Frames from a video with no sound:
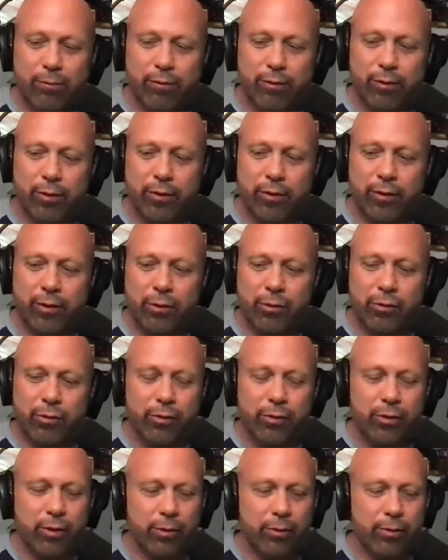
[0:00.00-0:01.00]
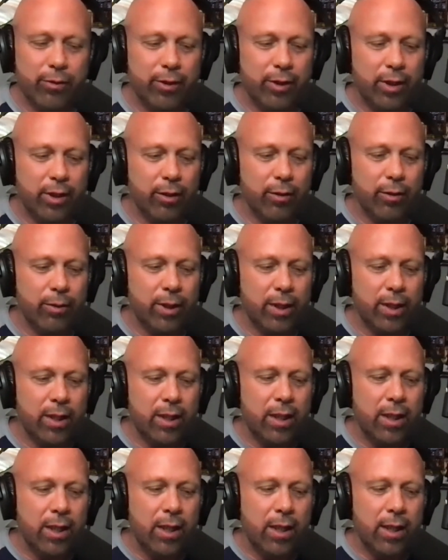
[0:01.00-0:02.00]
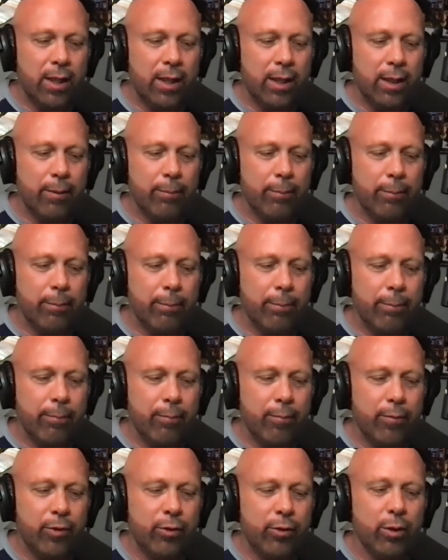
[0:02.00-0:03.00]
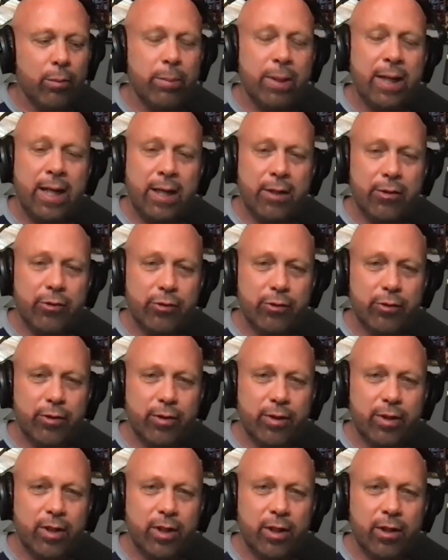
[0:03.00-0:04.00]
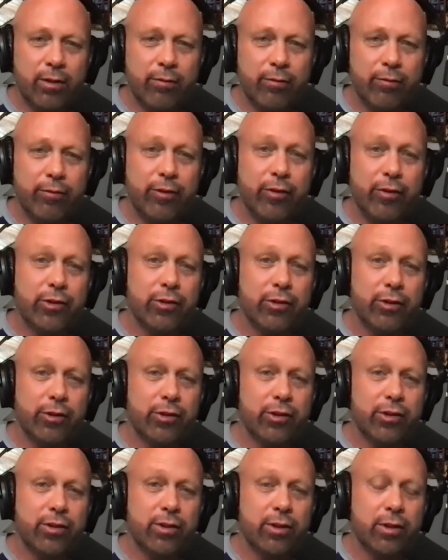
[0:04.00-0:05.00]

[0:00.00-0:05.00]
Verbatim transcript: for those who don't know, um, you're a pastor of the church right.